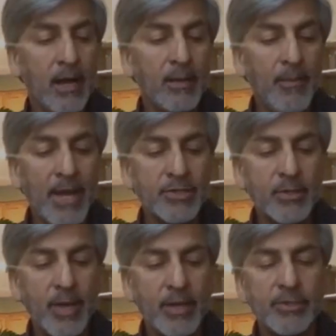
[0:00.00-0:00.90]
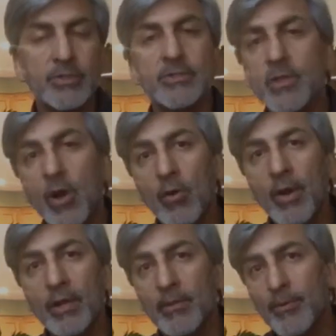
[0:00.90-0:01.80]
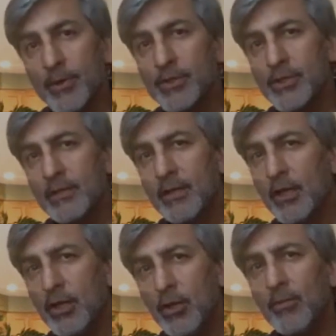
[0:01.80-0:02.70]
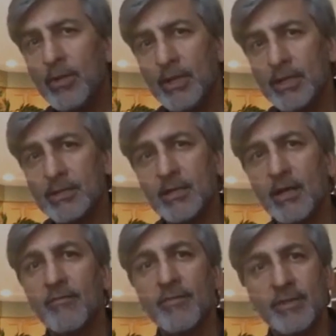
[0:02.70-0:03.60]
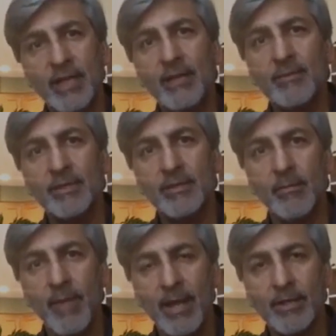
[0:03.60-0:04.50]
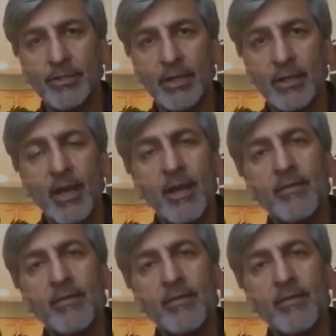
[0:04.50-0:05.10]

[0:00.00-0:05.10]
Compassionate managers know and appreciate the humanness of the team that they're managing.